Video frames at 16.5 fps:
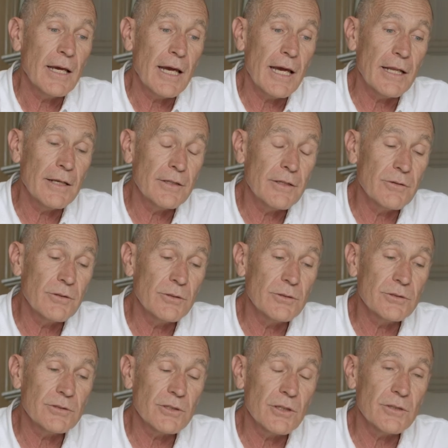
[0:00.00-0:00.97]
And there are
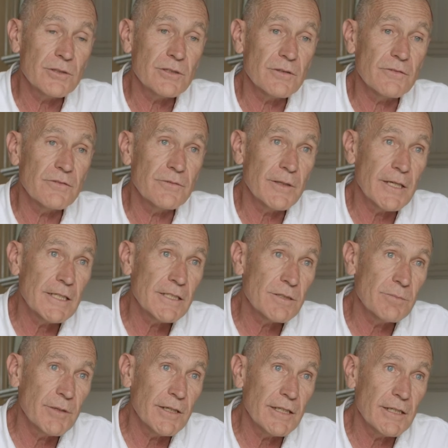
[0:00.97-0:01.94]
also sort of
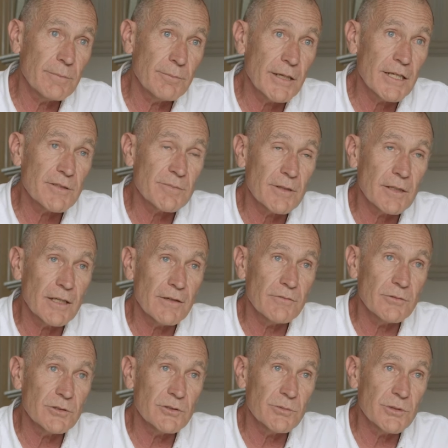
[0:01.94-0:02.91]
intermediate basement
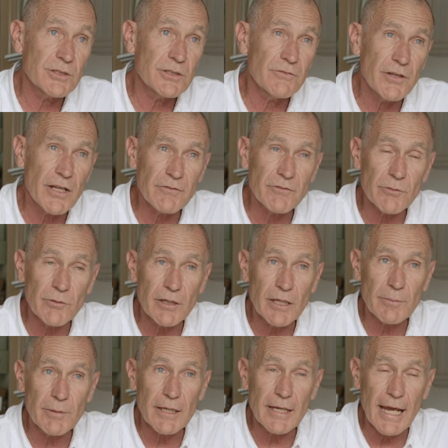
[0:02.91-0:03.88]
levels which have never
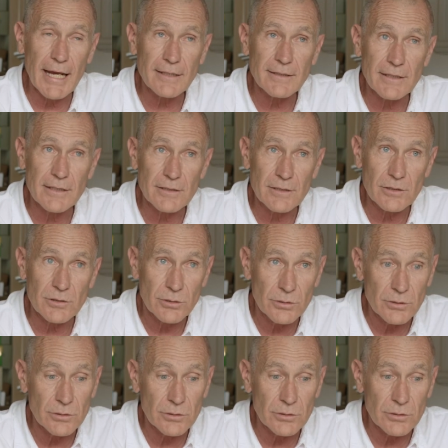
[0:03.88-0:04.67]
really been accessed at